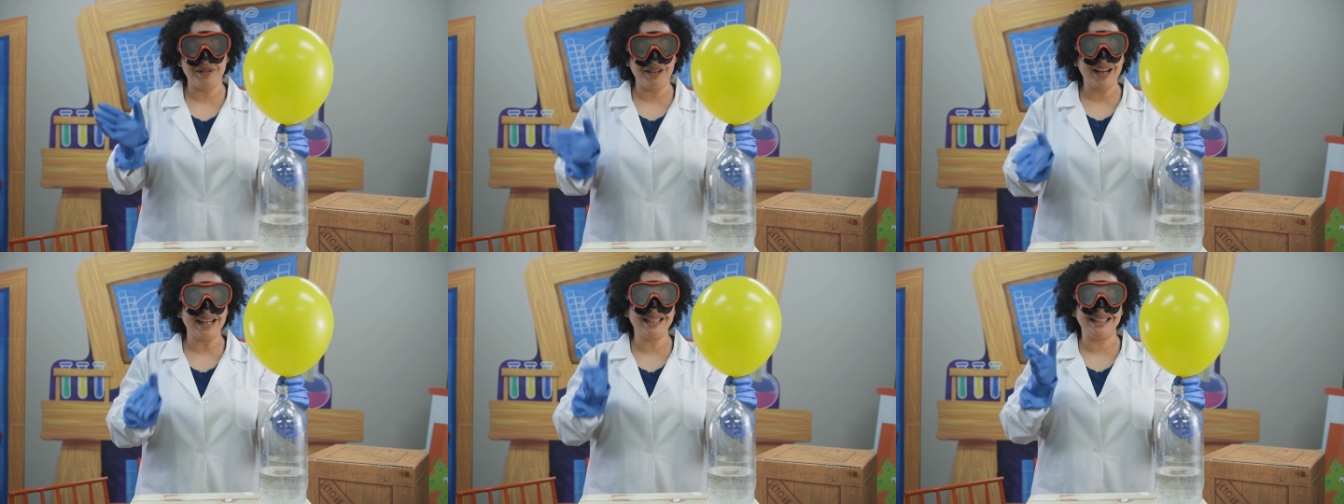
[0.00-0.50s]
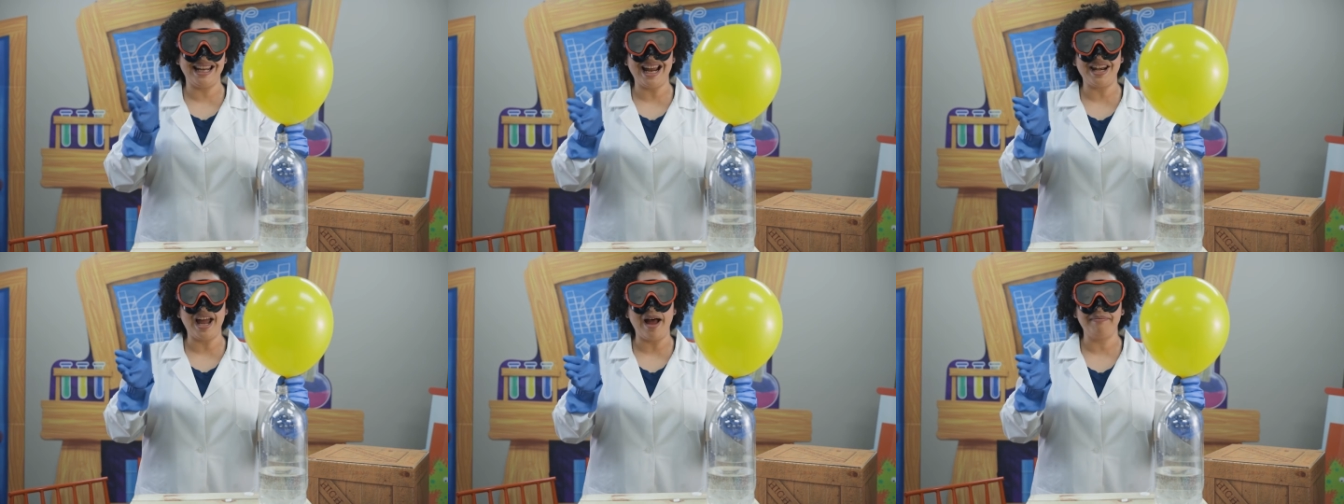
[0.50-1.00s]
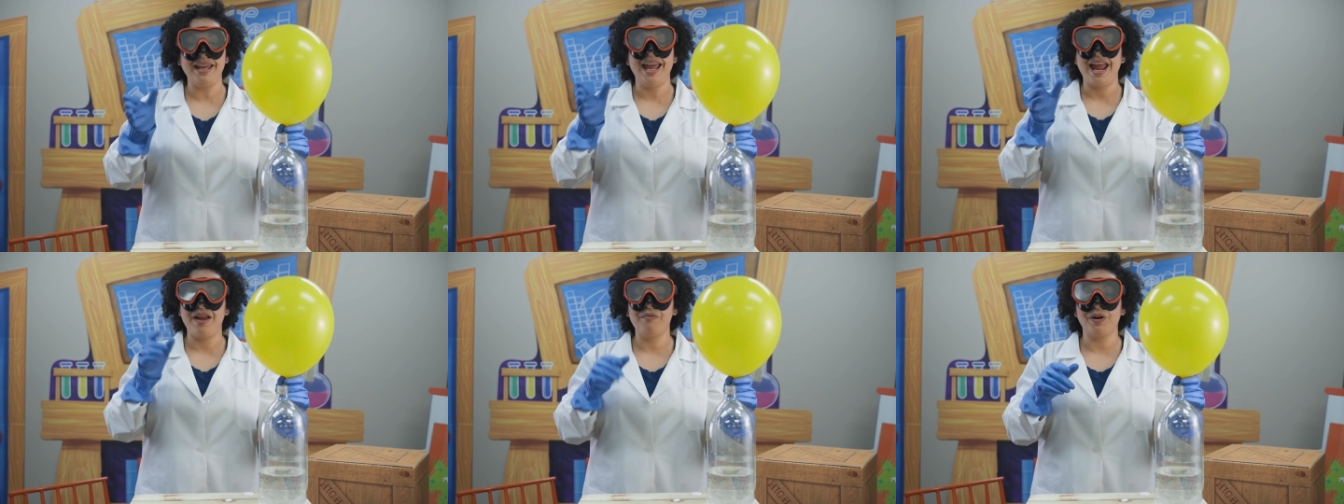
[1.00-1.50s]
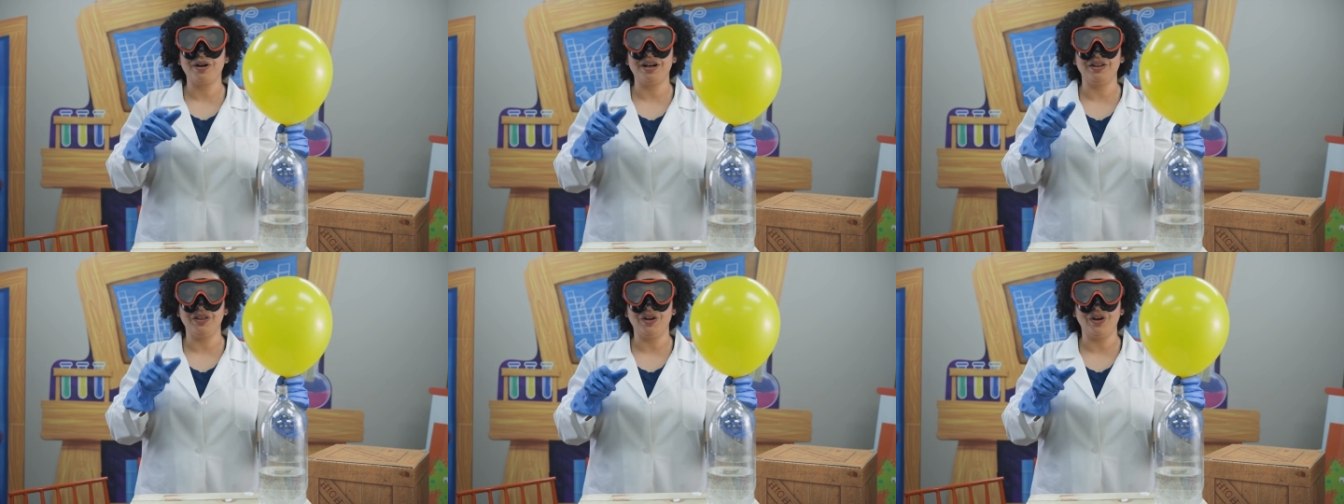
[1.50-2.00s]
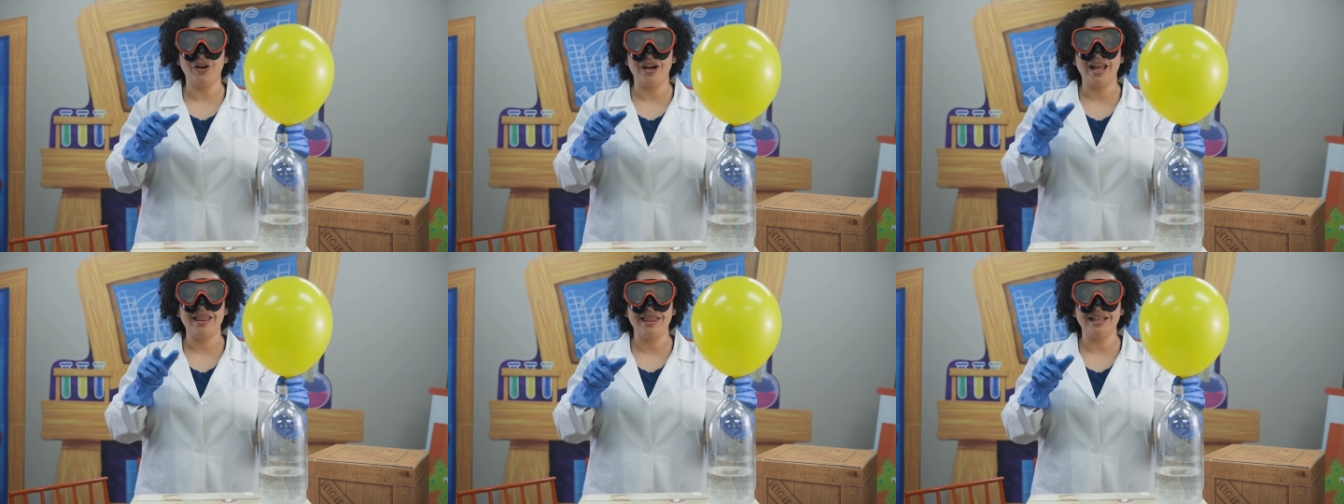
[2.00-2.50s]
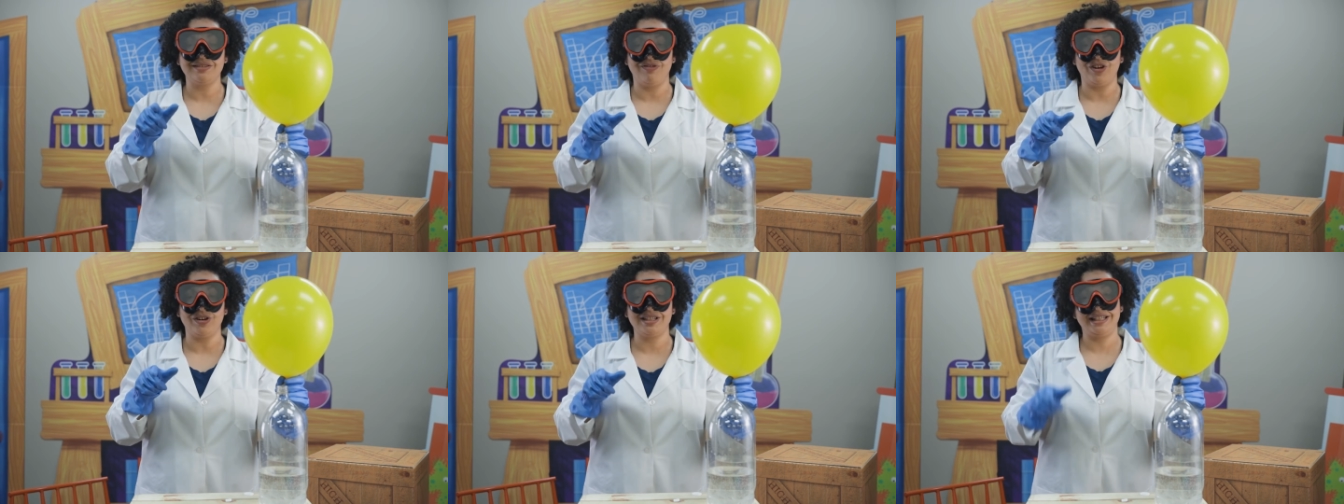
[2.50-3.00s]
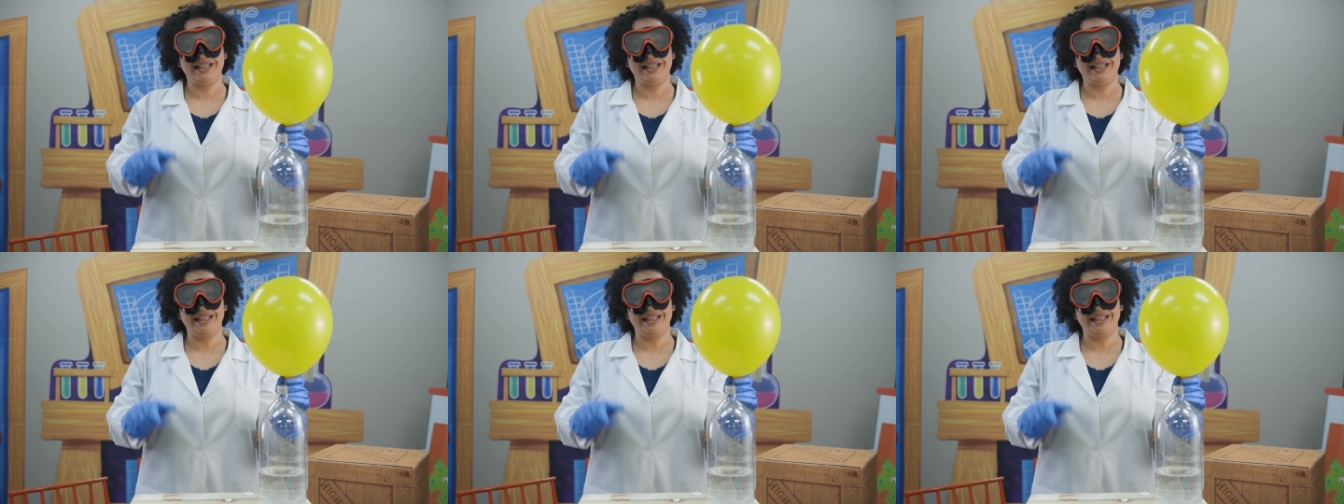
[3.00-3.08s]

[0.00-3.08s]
You guys stand up, and we're going to learn this verse